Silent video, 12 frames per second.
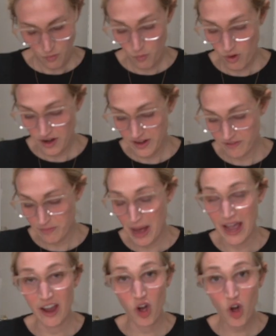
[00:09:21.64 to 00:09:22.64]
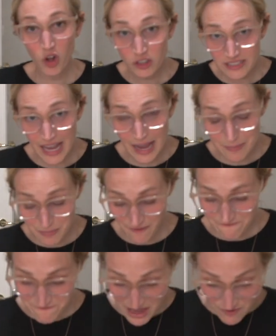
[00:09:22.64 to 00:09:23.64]
One of my all-time
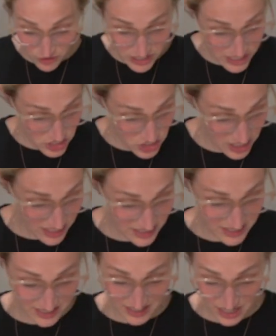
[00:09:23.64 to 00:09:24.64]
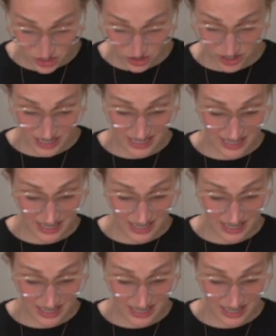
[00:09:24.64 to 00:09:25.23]
favorite dishes here in